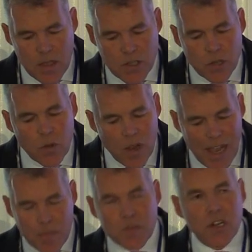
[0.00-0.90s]
So you are
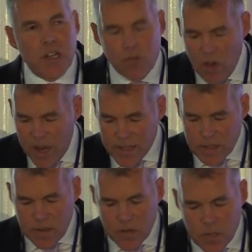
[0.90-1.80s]
absolutely right
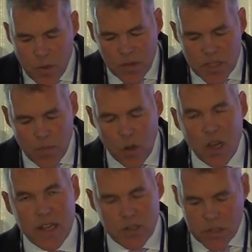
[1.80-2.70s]
to put the
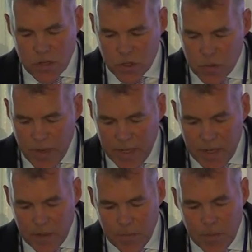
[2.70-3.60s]
spotlight on social
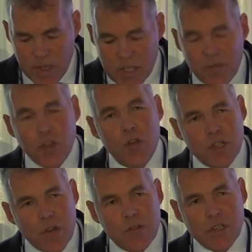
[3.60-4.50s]
media, because if you
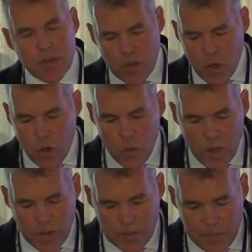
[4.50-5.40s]
don't, who
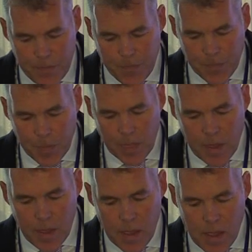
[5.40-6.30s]
will?
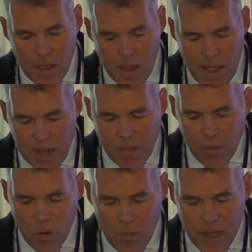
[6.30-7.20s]
And I
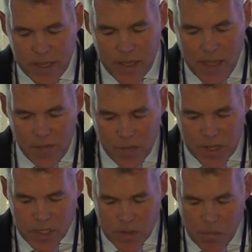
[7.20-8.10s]
thought Micah
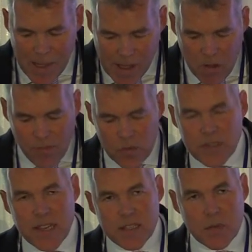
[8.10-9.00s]
Avney's powerful
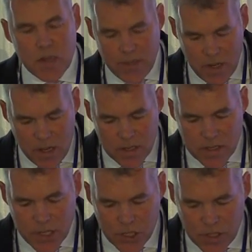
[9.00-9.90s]
testimony in the last
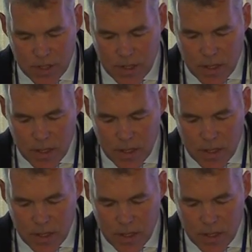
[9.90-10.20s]
session